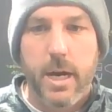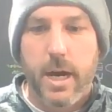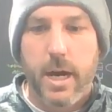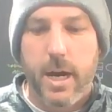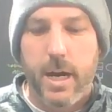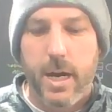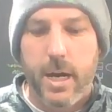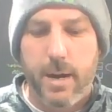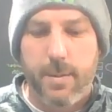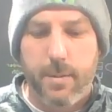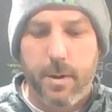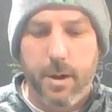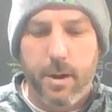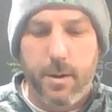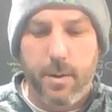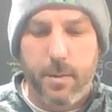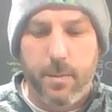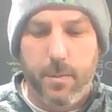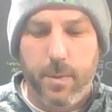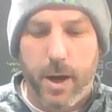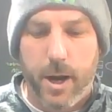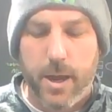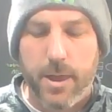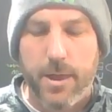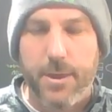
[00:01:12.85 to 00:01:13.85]

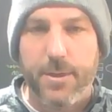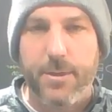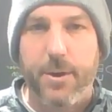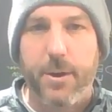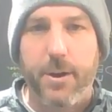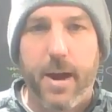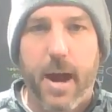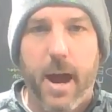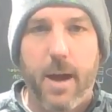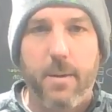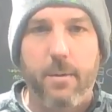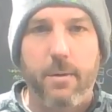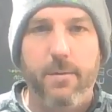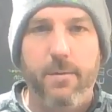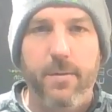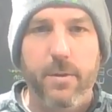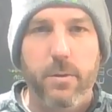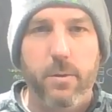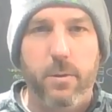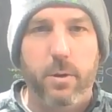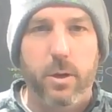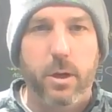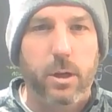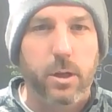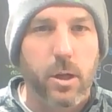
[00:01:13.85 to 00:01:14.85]
But I thought I would
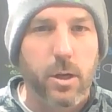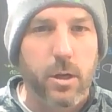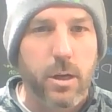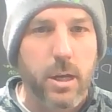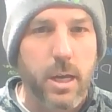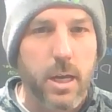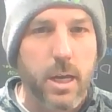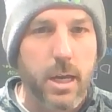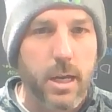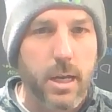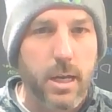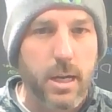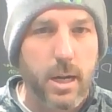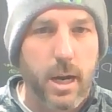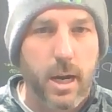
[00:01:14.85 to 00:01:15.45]
feel clunky in it.